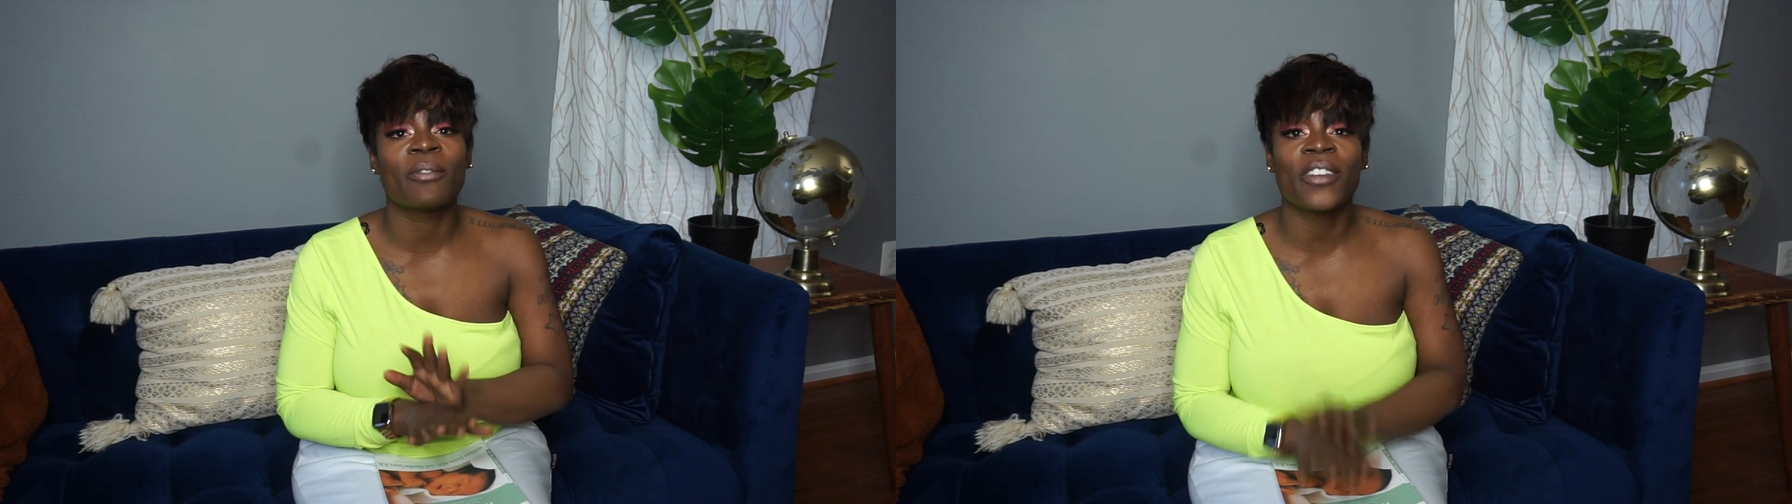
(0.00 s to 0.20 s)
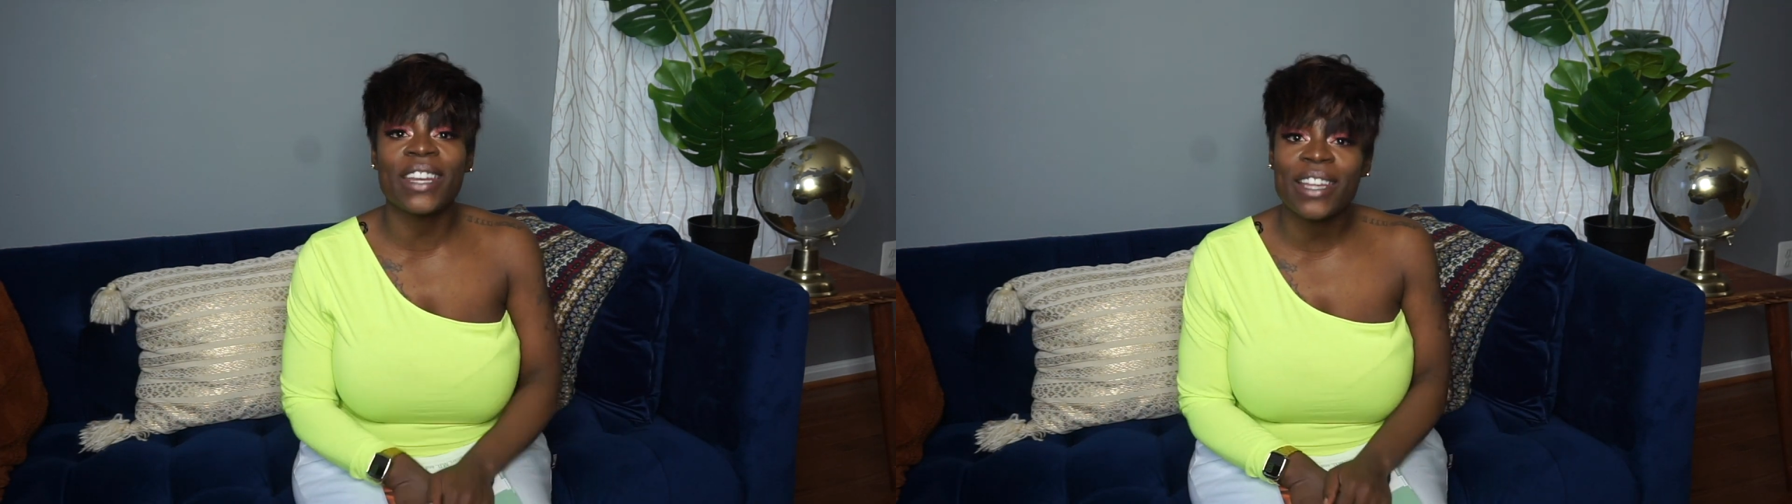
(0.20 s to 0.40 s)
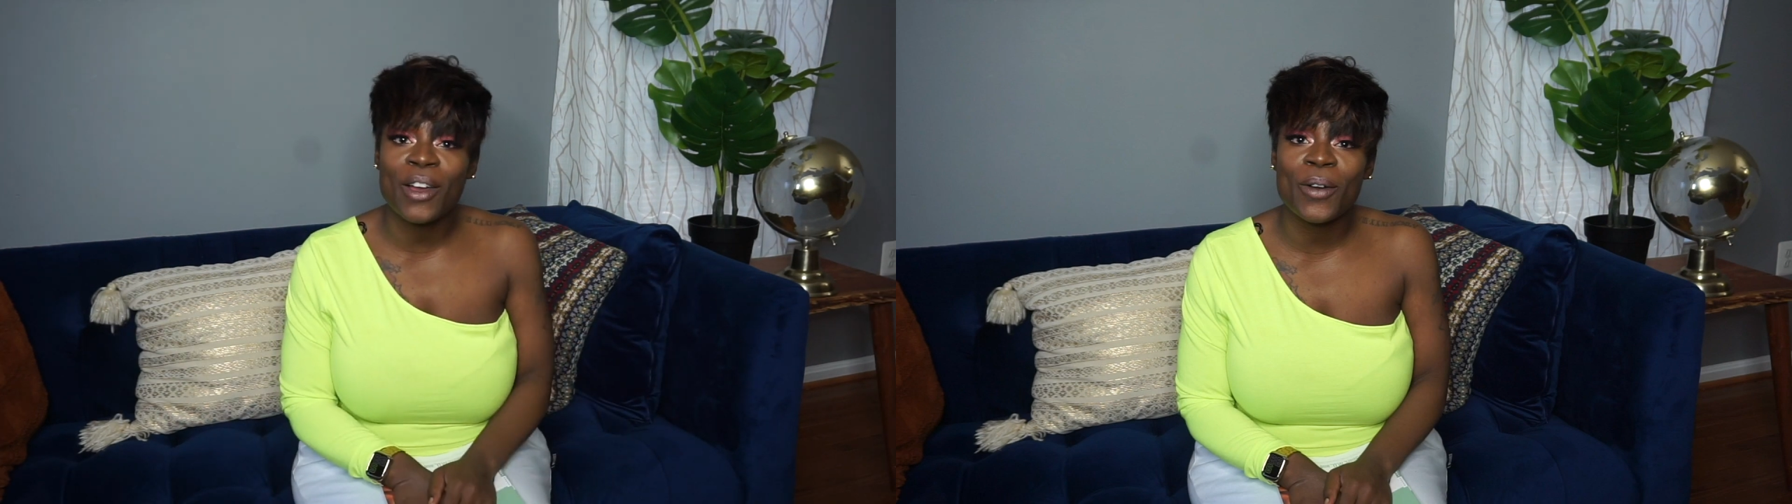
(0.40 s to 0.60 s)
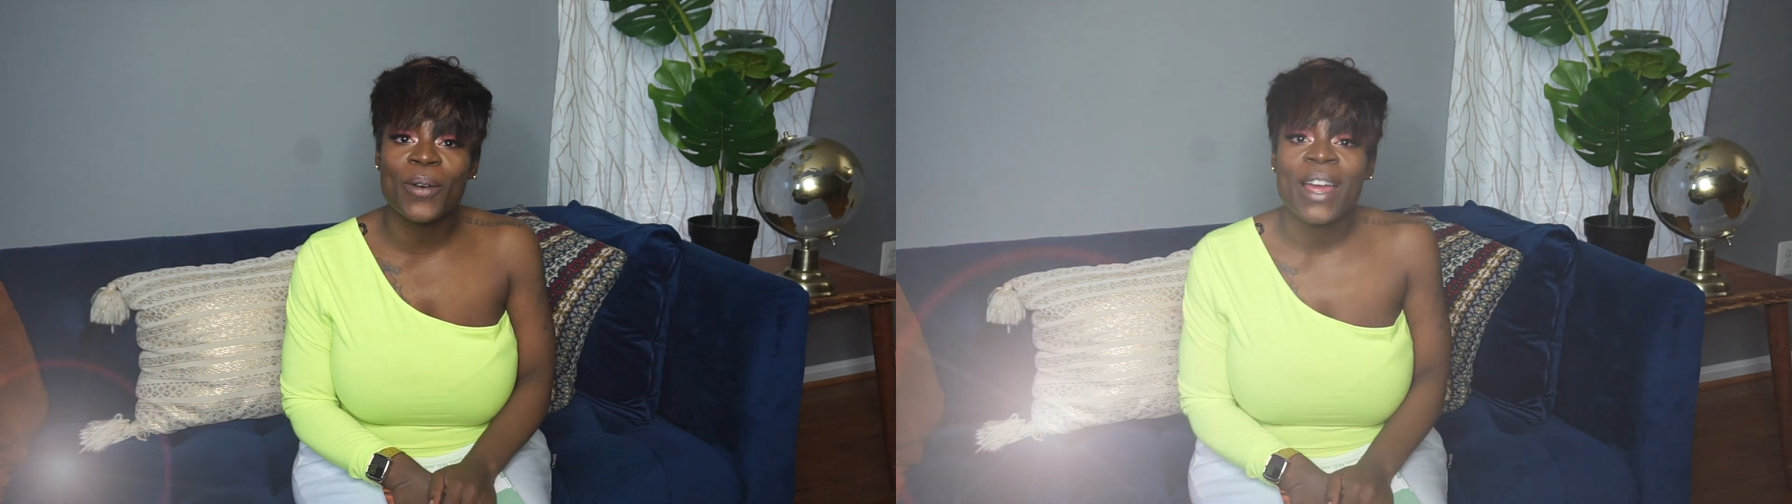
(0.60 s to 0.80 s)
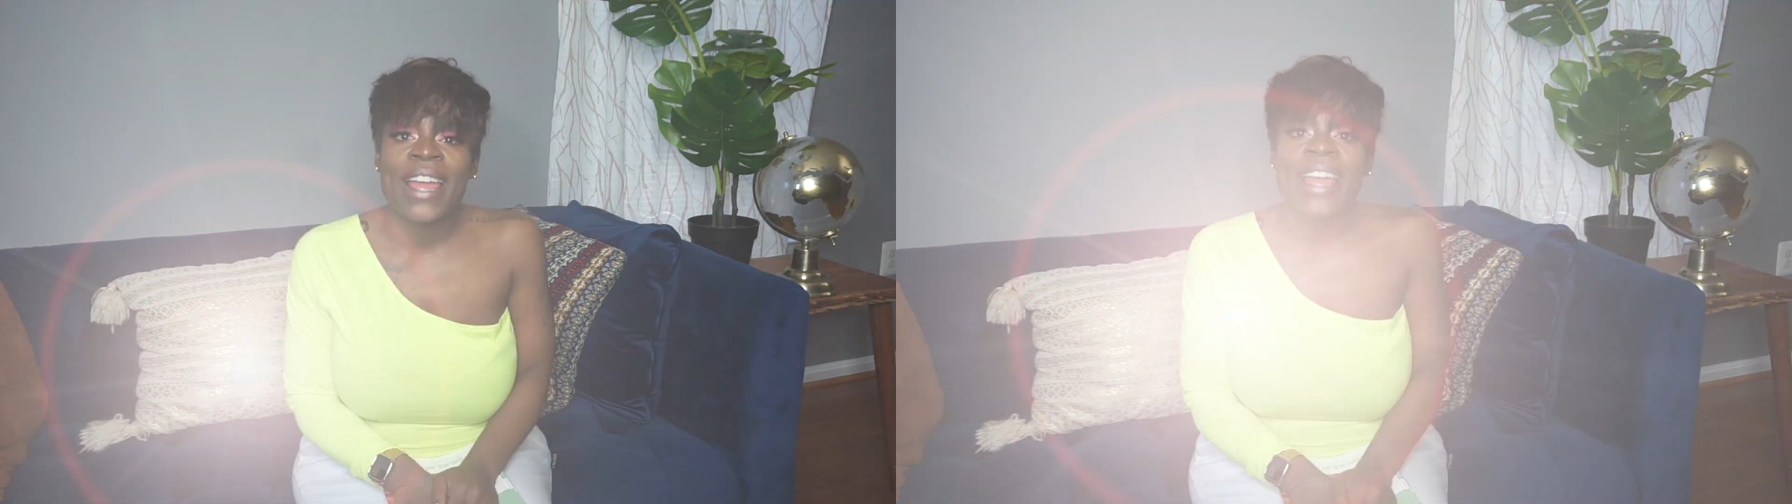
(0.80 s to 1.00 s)

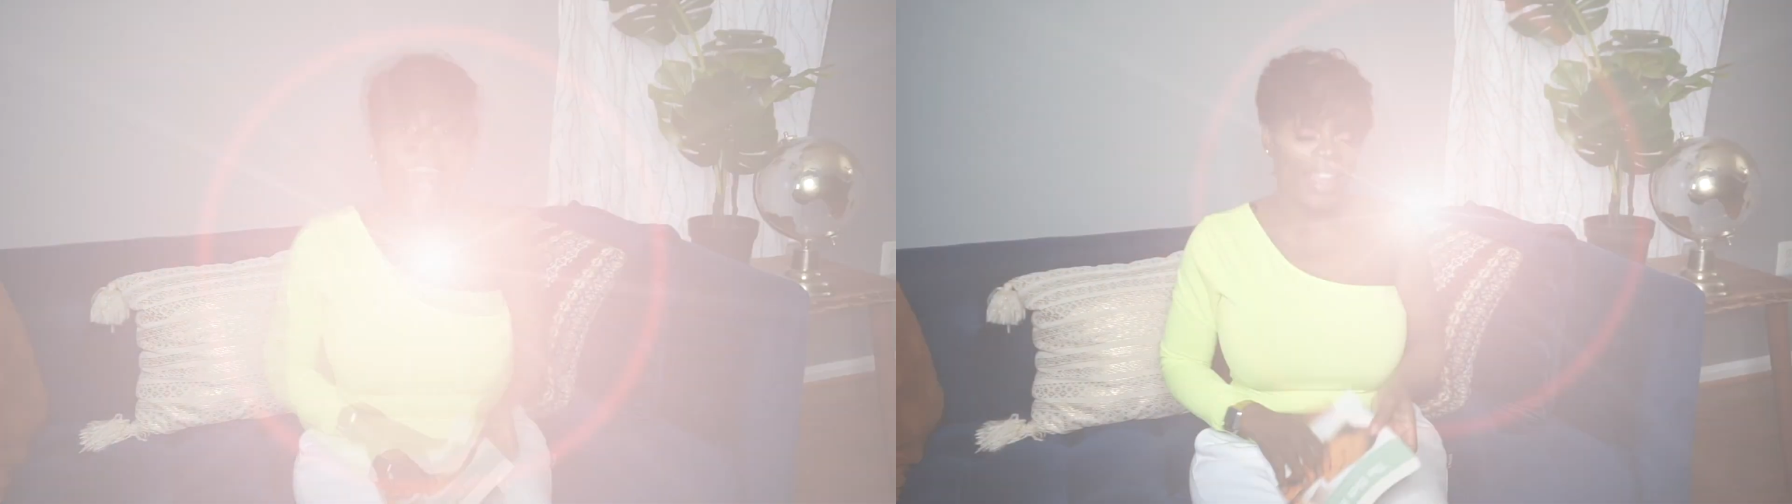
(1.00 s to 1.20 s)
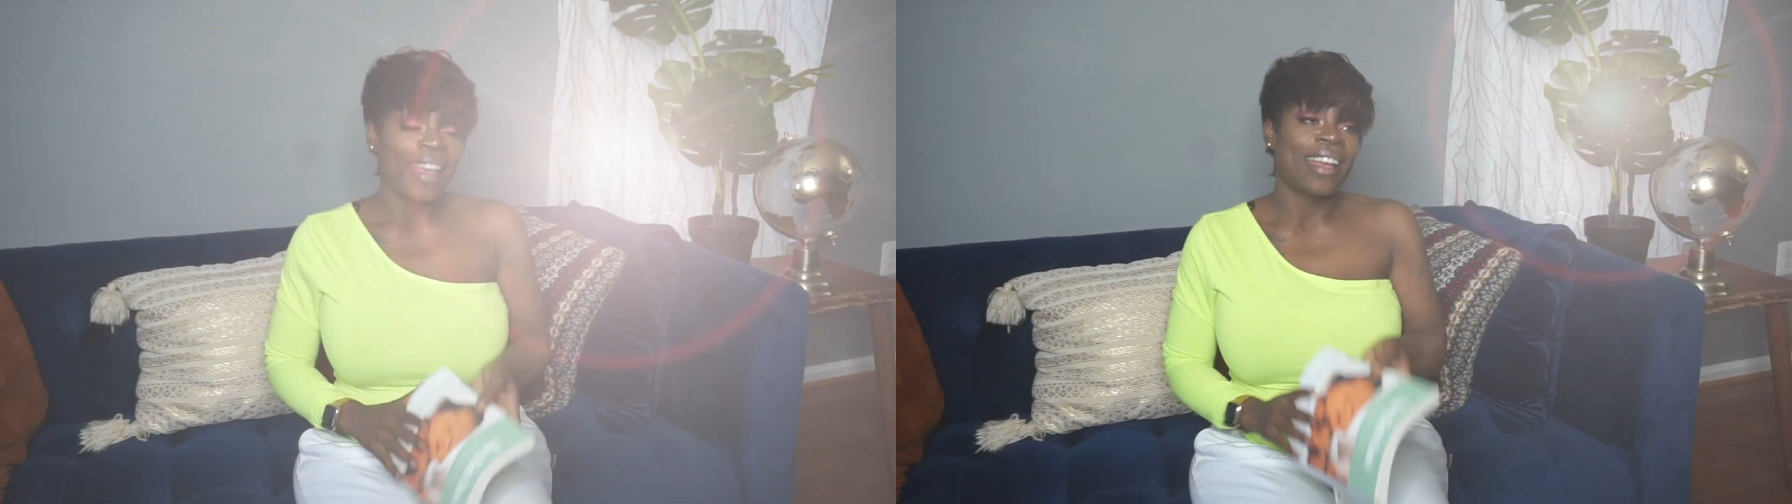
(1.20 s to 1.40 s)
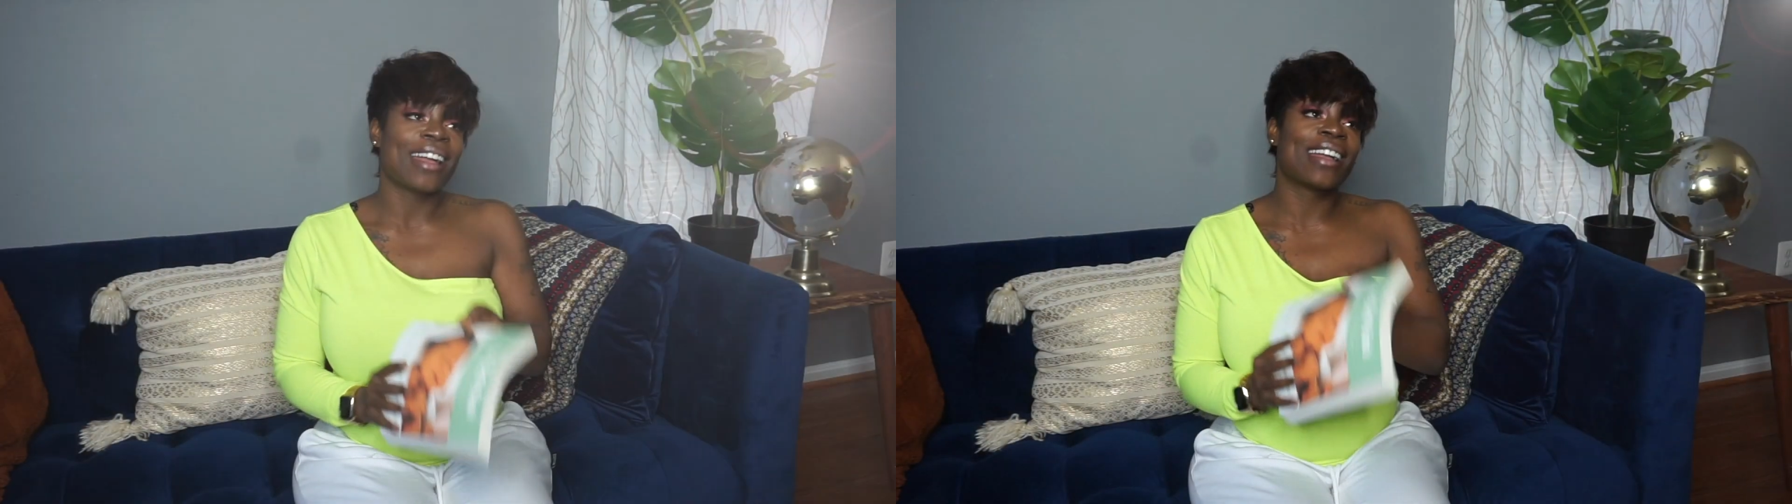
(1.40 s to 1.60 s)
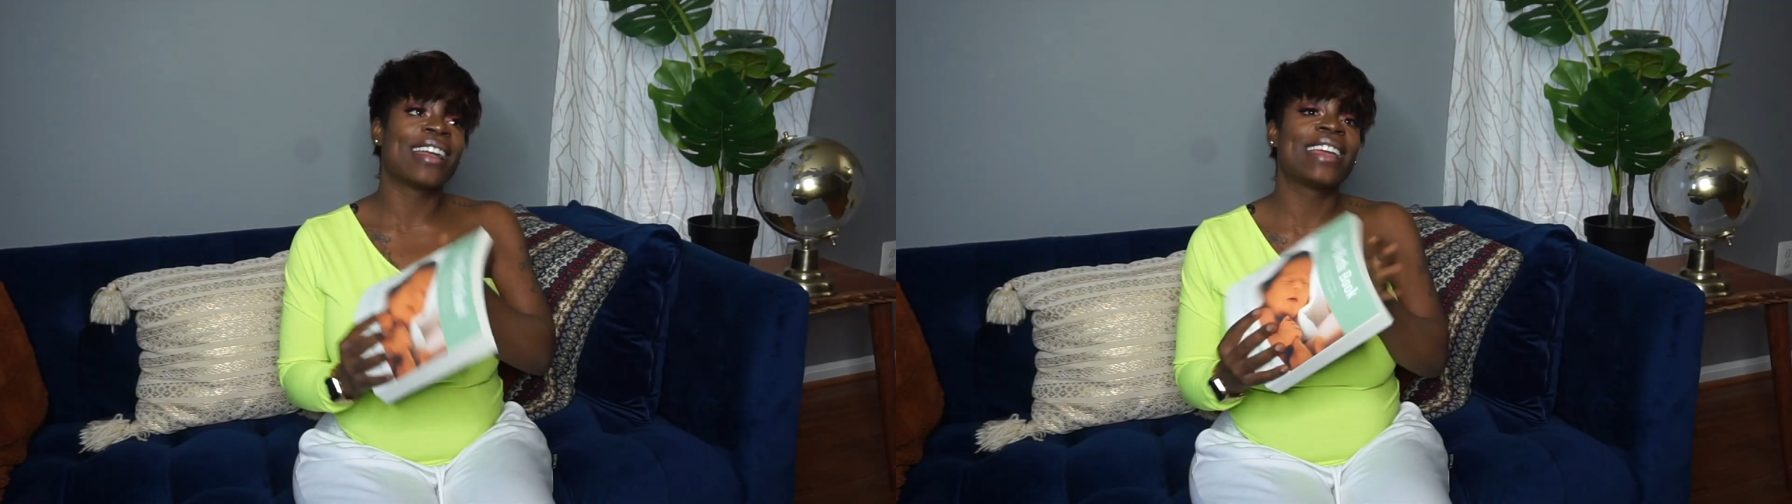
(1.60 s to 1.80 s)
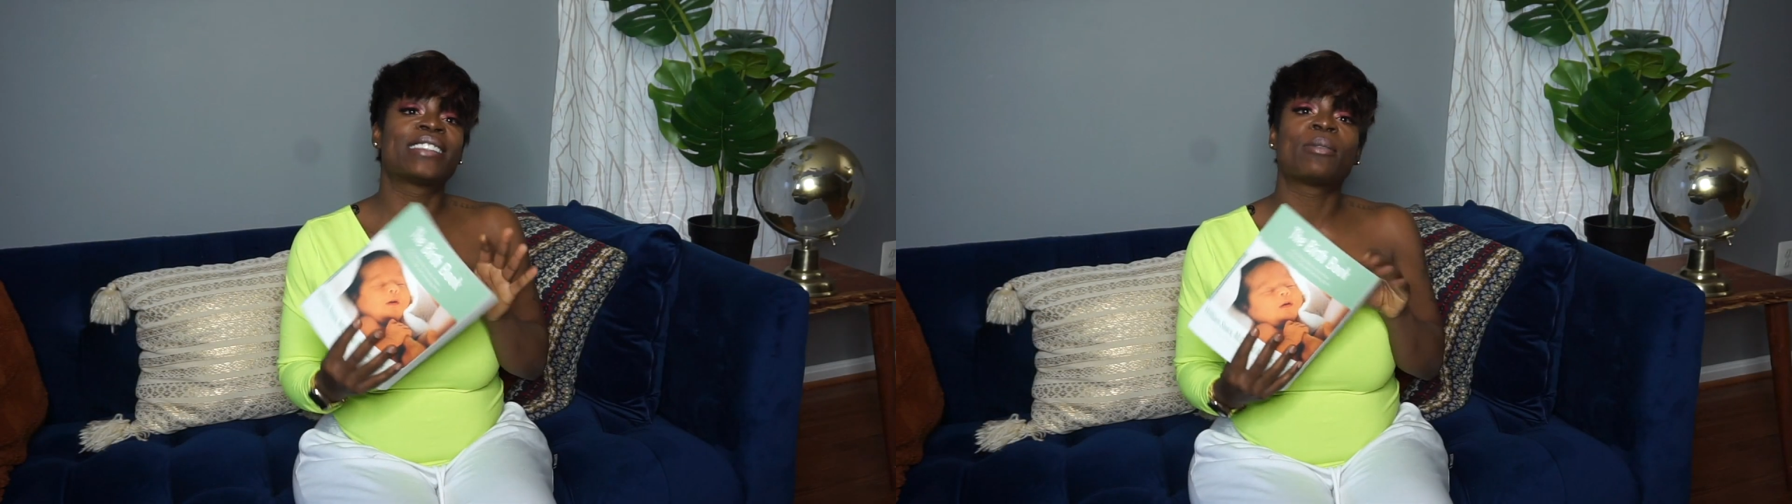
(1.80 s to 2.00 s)
video is